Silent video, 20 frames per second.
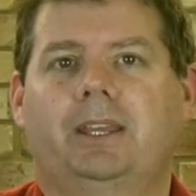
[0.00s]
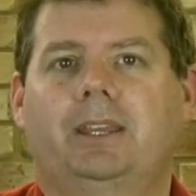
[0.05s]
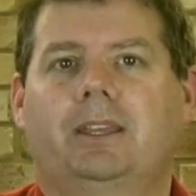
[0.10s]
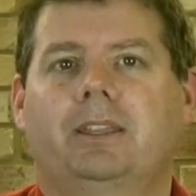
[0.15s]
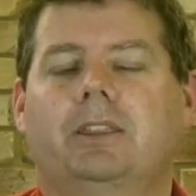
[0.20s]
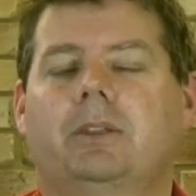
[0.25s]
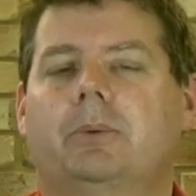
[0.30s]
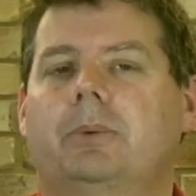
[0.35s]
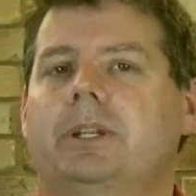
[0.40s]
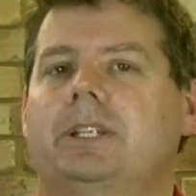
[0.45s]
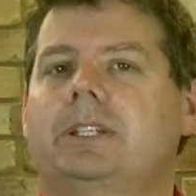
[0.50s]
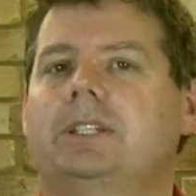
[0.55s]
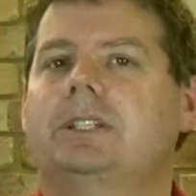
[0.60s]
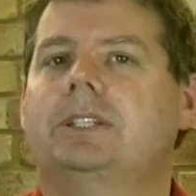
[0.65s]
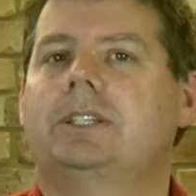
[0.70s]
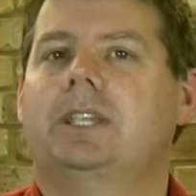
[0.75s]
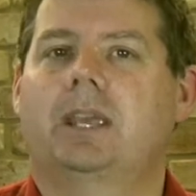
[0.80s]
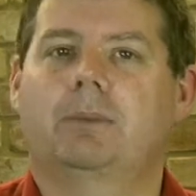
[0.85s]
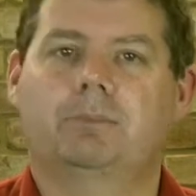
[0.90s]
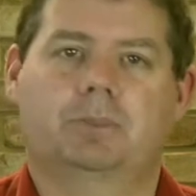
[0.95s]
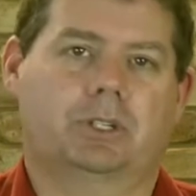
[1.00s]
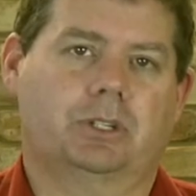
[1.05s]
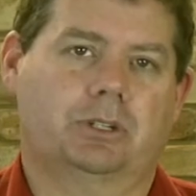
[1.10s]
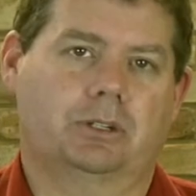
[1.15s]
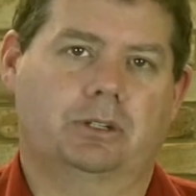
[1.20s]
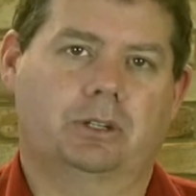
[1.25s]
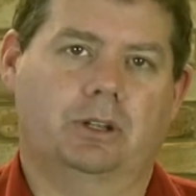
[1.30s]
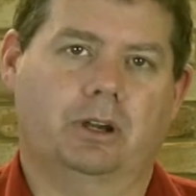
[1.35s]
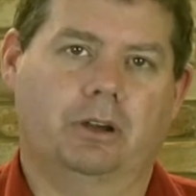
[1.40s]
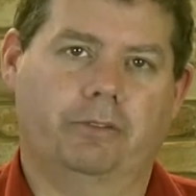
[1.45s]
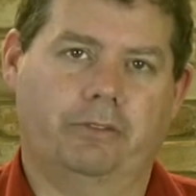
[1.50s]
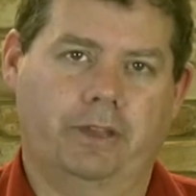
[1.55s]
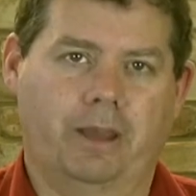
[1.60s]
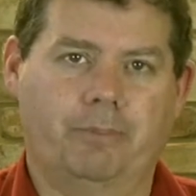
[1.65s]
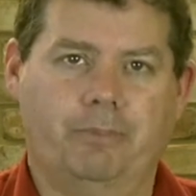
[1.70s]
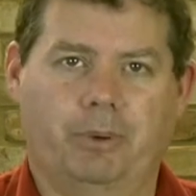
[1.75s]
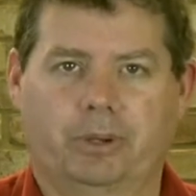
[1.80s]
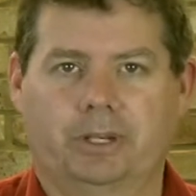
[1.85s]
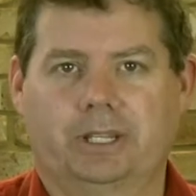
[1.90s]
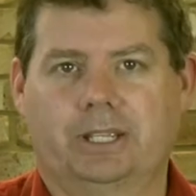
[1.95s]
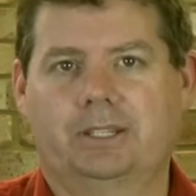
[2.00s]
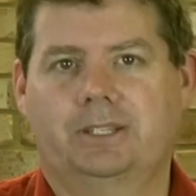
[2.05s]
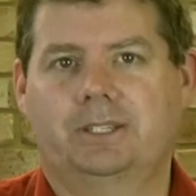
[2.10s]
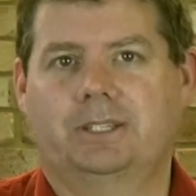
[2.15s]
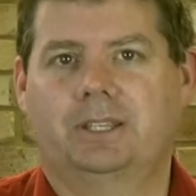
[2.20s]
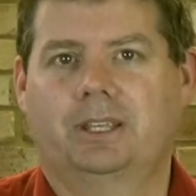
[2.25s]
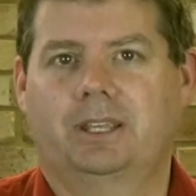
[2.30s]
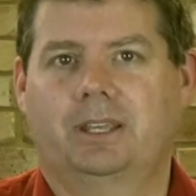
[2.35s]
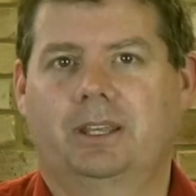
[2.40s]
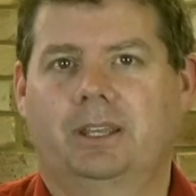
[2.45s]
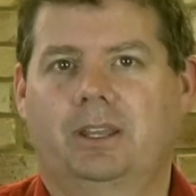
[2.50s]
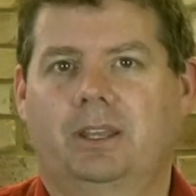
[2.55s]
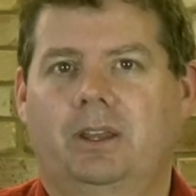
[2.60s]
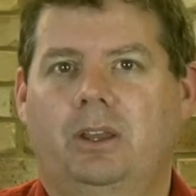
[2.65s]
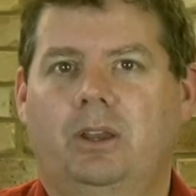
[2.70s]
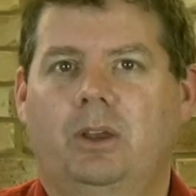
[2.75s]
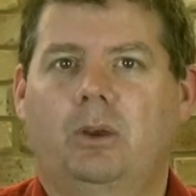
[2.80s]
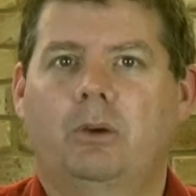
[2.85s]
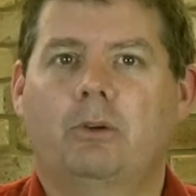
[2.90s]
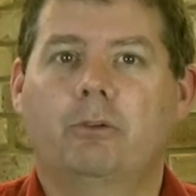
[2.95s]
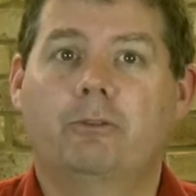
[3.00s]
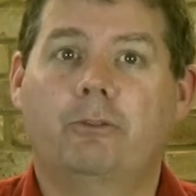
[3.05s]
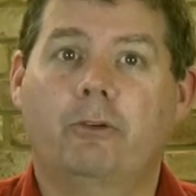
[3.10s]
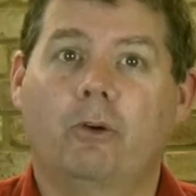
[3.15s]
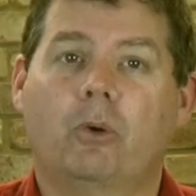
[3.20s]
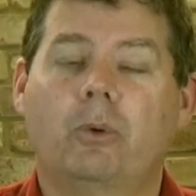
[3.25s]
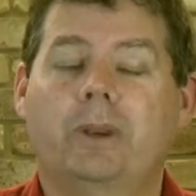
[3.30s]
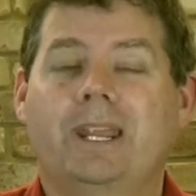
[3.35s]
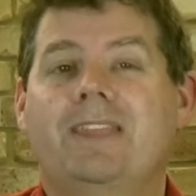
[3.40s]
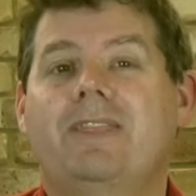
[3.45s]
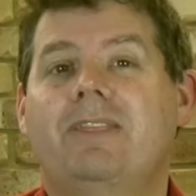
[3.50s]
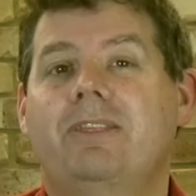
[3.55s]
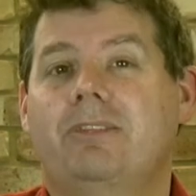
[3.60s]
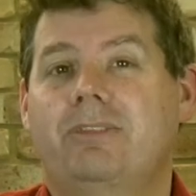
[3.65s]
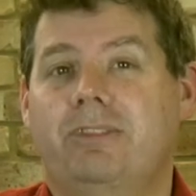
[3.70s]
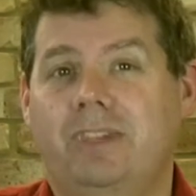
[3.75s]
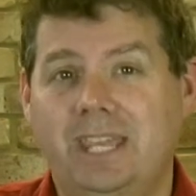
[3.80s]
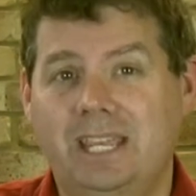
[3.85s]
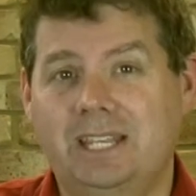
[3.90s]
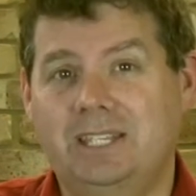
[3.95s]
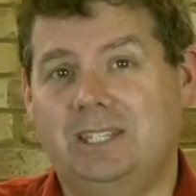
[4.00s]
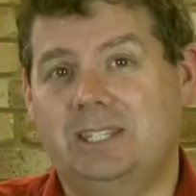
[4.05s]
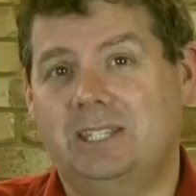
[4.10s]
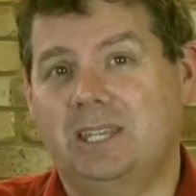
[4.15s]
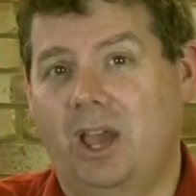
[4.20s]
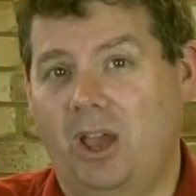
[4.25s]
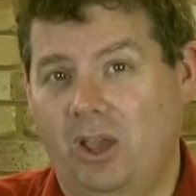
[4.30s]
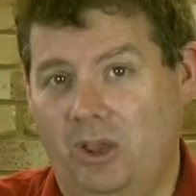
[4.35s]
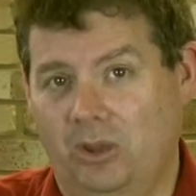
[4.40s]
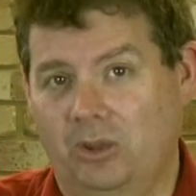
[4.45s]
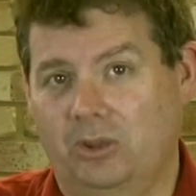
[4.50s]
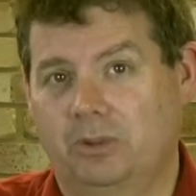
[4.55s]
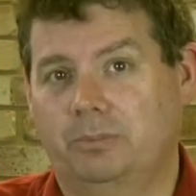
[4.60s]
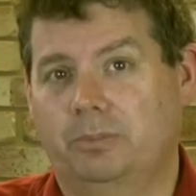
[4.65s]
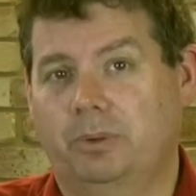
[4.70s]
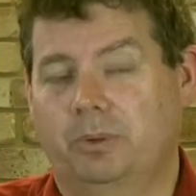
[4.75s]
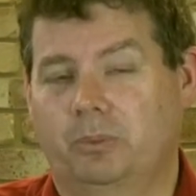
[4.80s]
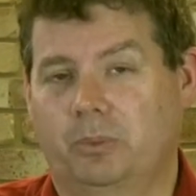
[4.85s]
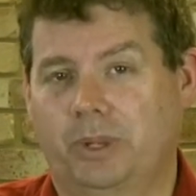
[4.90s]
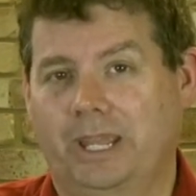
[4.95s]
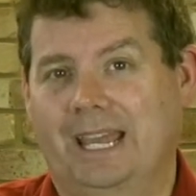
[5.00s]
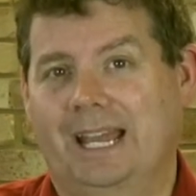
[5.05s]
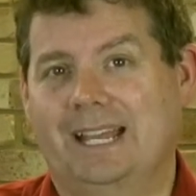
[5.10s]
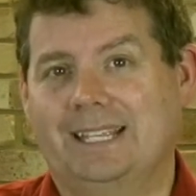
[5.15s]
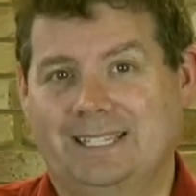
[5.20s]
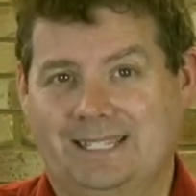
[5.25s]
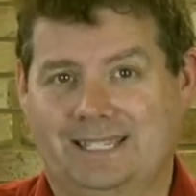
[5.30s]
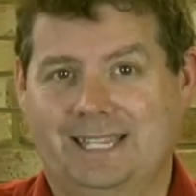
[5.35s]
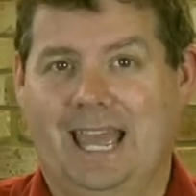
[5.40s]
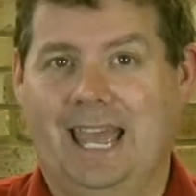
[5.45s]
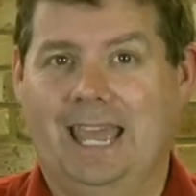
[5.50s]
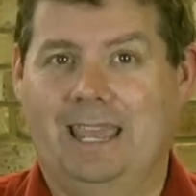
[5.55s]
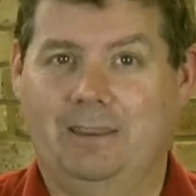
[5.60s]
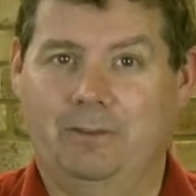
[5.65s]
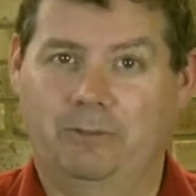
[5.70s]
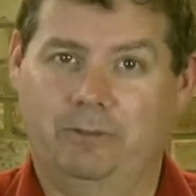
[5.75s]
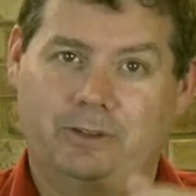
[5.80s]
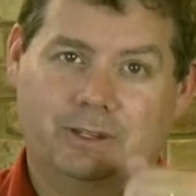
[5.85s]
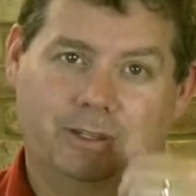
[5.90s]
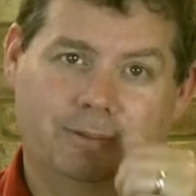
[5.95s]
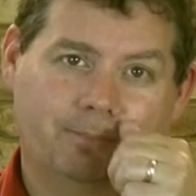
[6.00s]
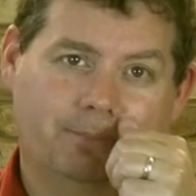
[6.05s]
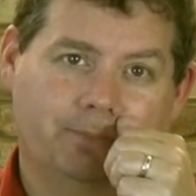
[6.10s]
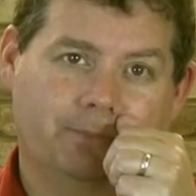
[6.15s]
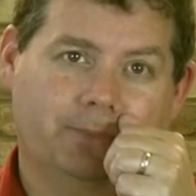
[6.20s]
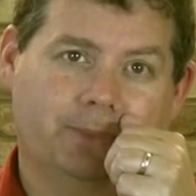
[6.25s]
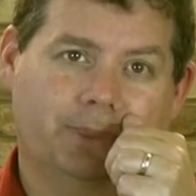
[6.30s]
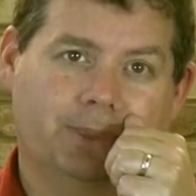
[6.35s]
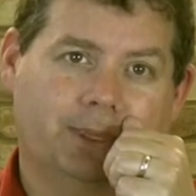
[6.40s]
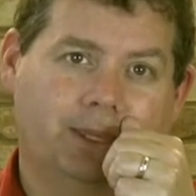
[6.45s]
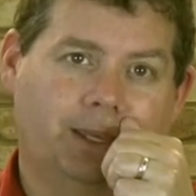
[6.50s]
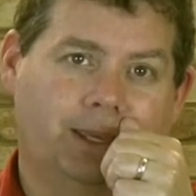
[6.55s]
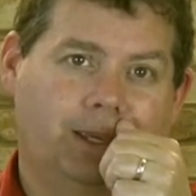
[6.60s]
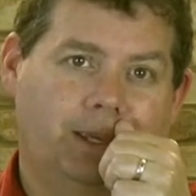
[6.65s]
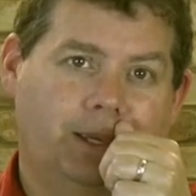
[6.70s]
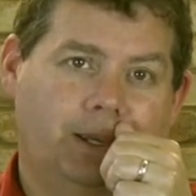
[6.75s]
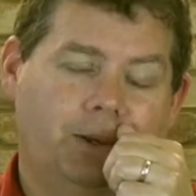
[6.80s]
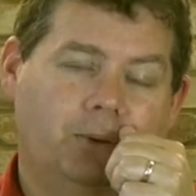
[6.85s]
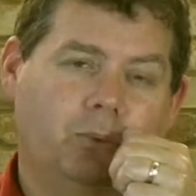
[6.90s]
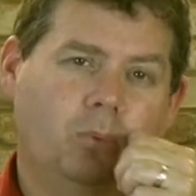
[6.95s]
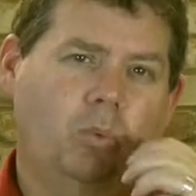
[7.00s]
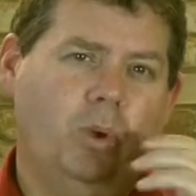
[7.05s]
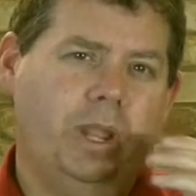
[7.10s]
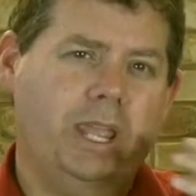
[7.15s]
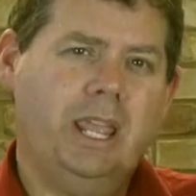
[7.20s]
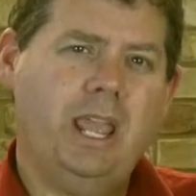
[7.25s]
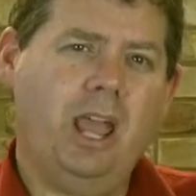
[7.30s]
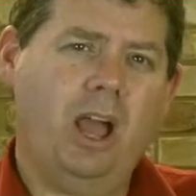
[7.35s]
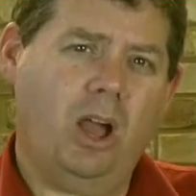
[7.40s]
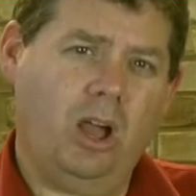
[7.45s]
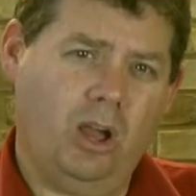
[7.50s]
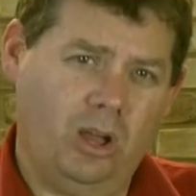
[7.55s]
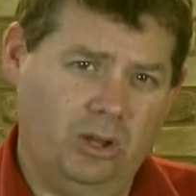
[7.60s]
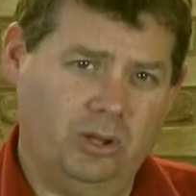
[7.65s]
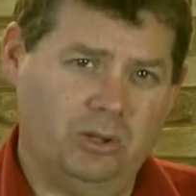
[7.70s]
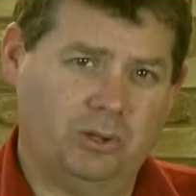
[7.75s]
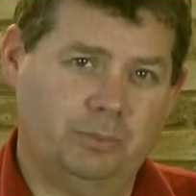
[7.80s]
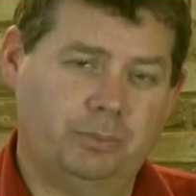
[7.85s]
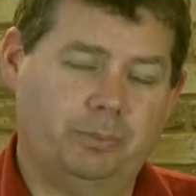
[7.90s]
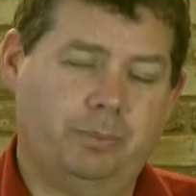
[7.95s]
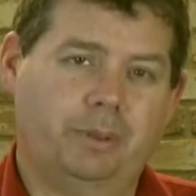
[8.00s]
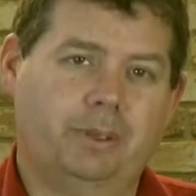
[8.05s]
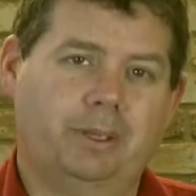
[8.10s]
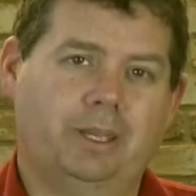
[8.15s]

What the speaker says: the redemption of our bodies. For in this hope we are saved. We hope